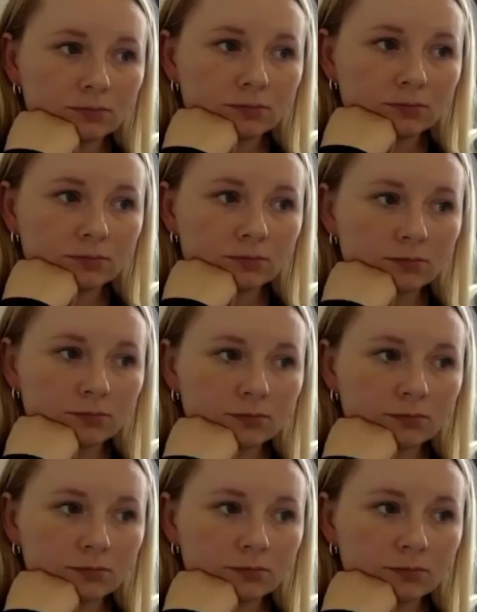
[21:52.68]

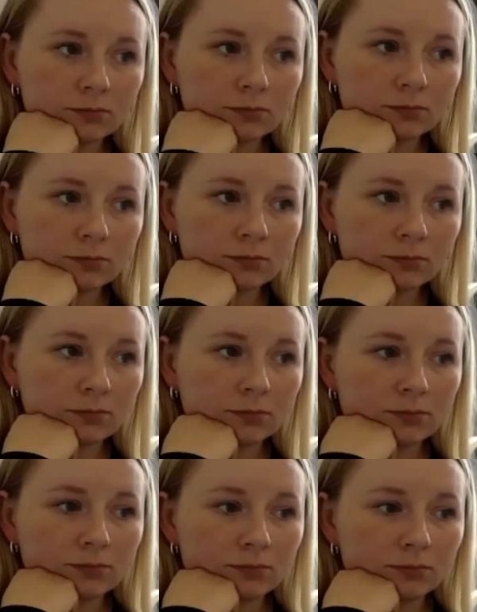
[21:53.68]

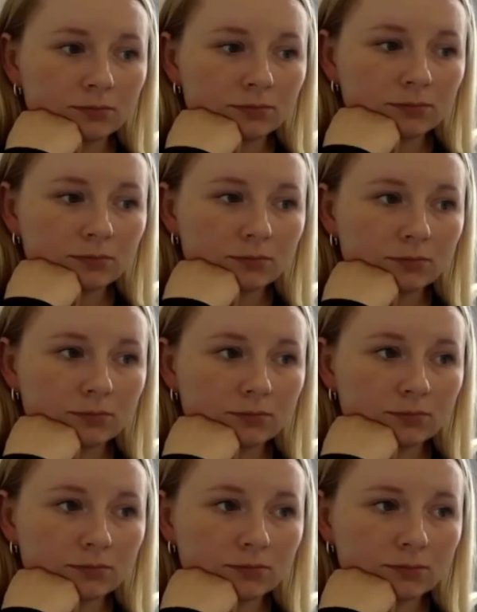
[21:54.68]

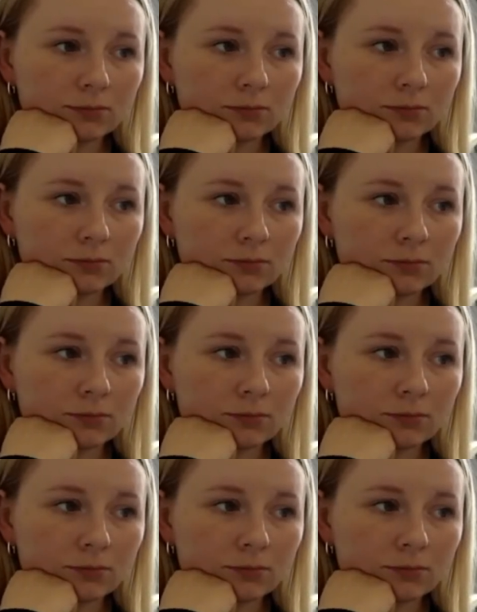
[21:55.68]
(silent)